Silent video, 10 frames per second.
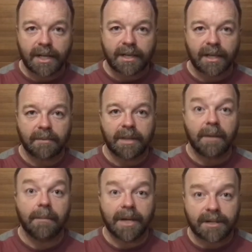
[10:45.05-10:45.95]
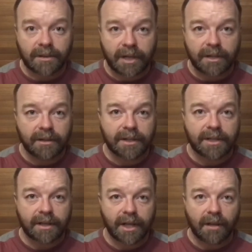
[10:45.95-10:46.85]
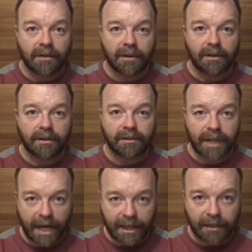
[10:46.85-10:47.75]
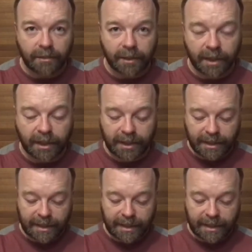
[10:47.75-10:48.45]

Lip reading: That'll be a measure I use as I go along creating the work.